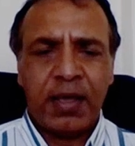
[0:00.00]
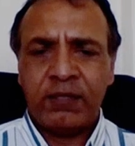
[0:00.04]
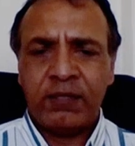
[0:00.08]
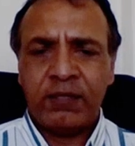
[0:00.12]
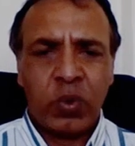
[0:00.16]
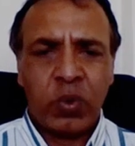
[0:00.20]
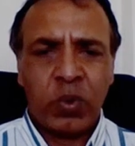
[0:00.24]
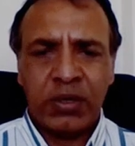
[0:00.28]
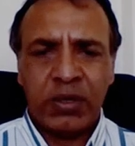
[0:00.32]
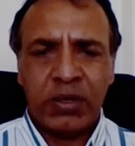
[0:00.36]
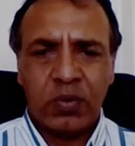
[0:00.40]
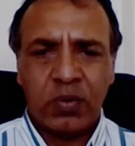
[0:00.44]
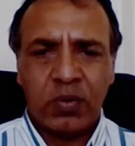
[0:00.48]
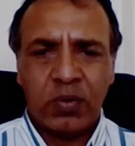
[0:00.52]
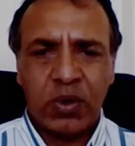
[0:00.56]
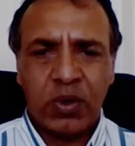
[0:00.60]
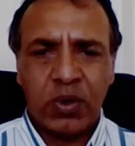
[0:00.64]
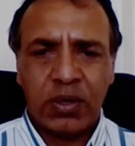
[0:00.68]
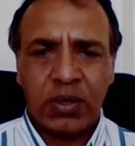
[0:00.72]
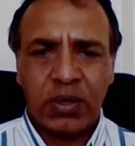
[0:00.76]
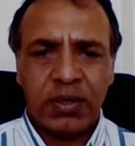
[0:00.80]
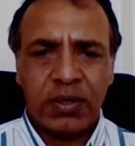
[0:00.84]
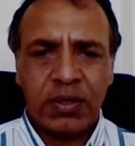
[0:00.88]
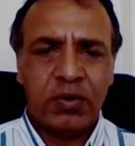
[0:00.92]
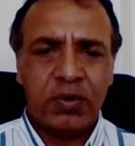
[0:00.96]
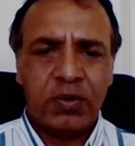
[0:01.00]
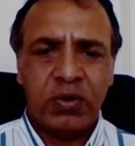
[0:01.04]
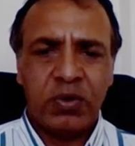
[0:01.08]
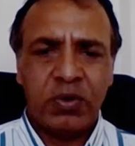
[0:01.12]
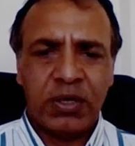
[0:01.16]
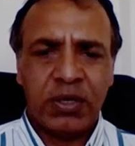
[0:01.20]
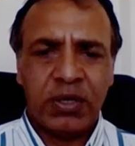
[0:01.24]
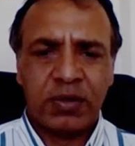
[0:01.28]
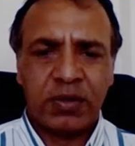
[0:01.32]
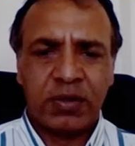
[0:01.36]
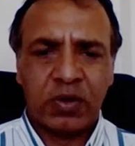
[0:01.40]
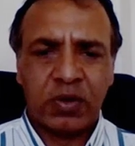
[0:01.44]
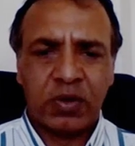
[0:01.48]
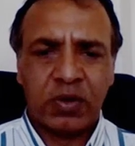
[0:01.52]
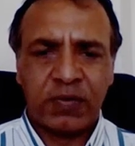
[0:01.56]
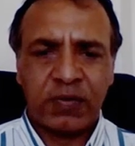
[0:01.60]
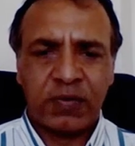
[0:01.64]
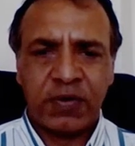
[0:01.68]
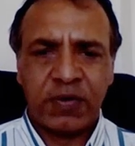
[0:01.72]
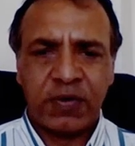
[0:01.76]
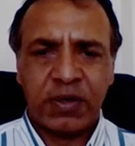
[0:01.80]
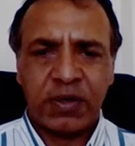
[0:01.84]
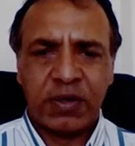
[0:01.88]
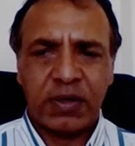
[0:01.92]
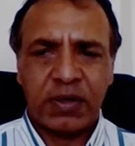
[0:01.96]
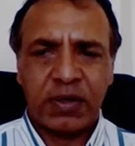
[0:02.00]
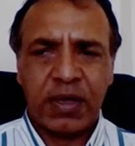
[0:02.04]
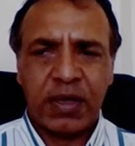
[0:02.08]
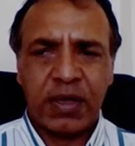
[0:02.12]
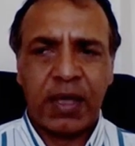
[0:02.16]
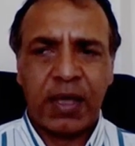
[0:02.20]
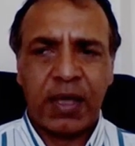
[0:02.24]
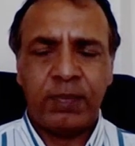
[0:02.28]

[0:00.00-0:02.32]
everywhere in the world, including in South Africa.